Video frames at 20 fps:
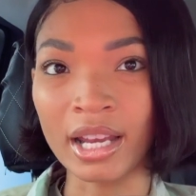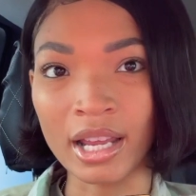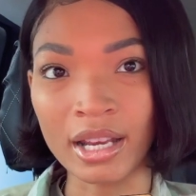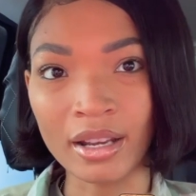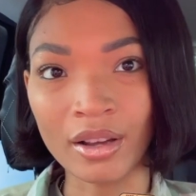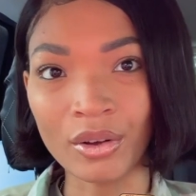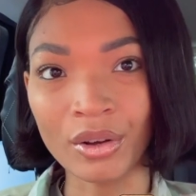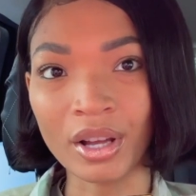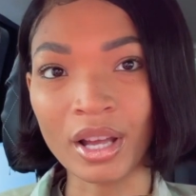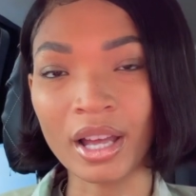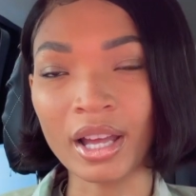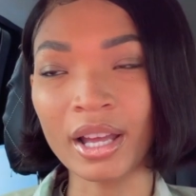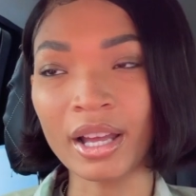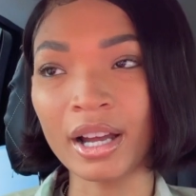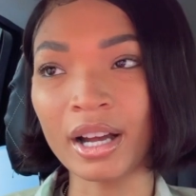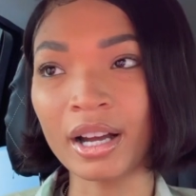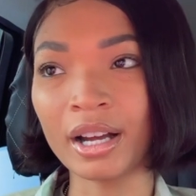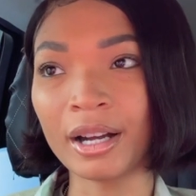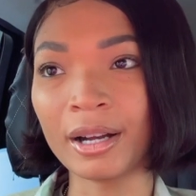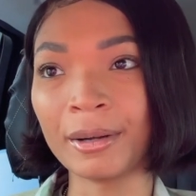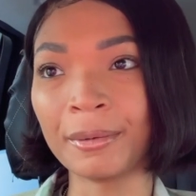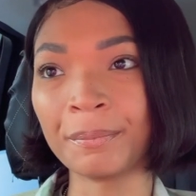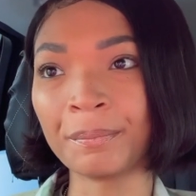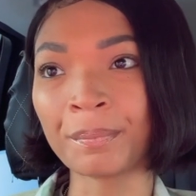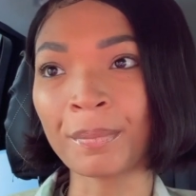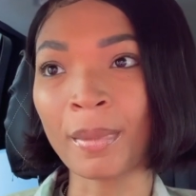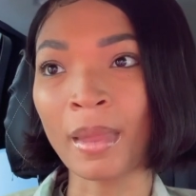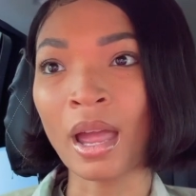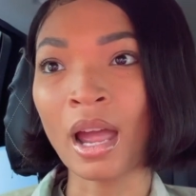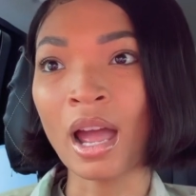it, okay? Um,
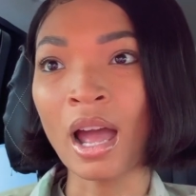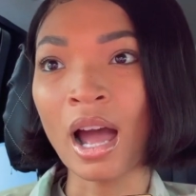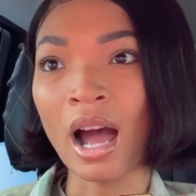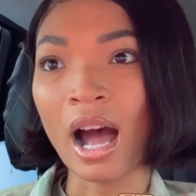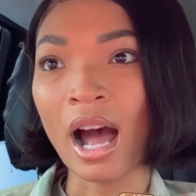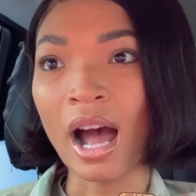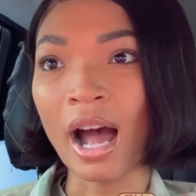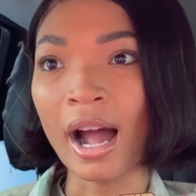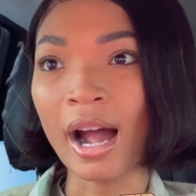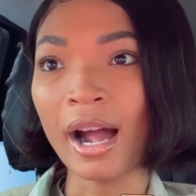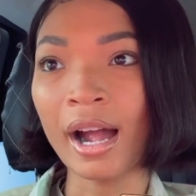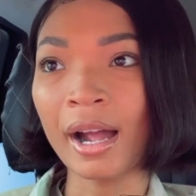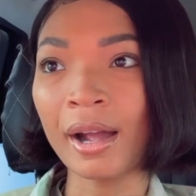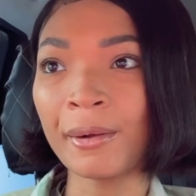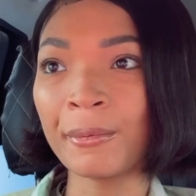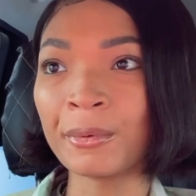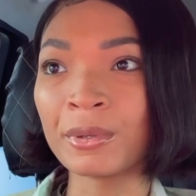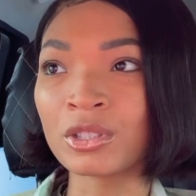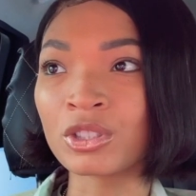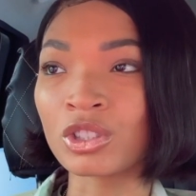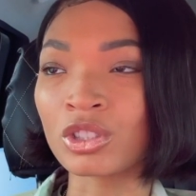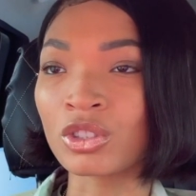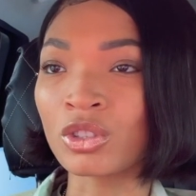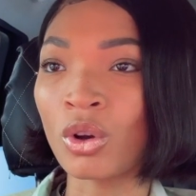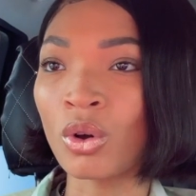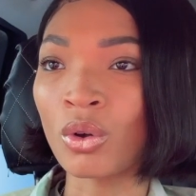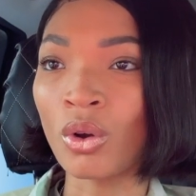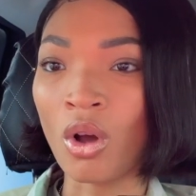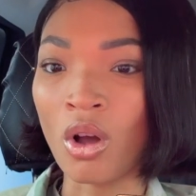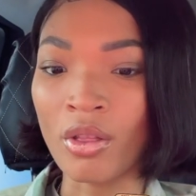I was just
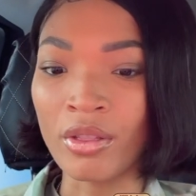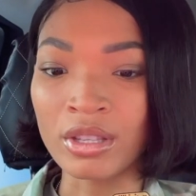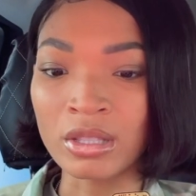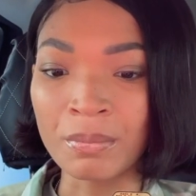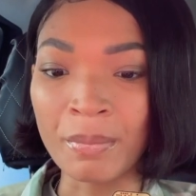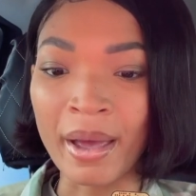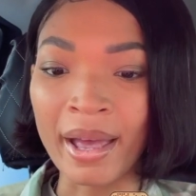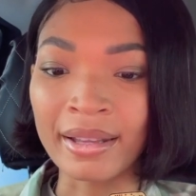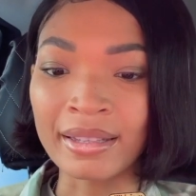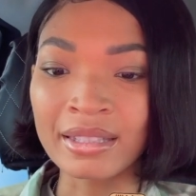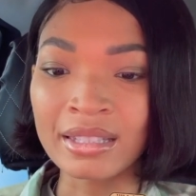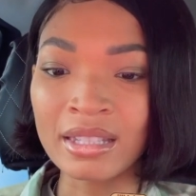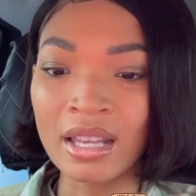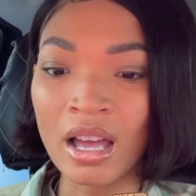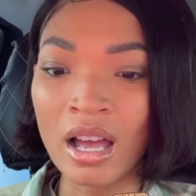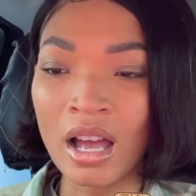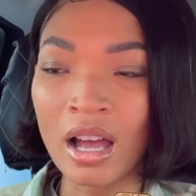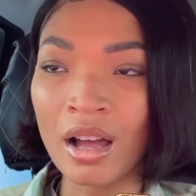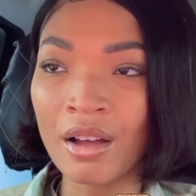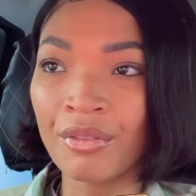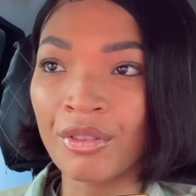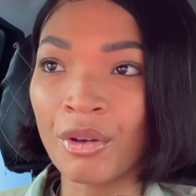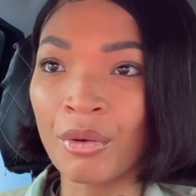told all this bad stuff,